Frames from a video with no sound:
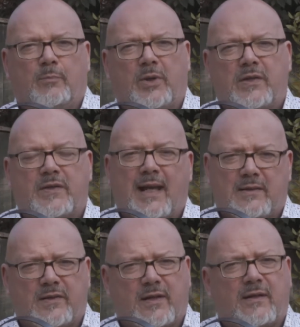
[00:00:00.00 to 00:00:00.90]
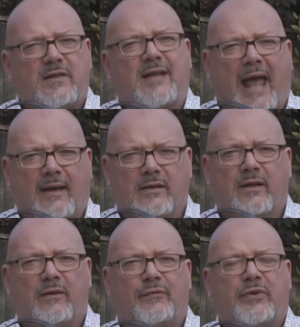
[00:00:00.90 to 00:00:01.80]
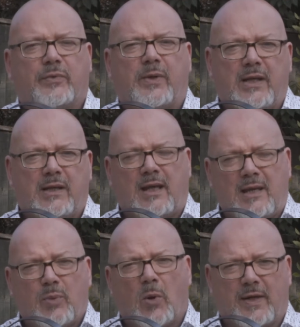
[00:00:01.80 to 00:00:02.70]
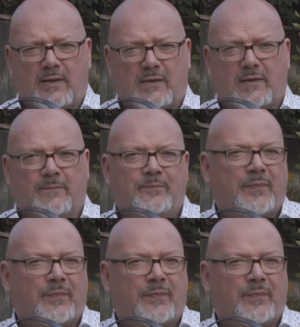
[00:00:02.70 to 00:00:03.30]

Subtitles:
because the letters are going to stand for 3 key points.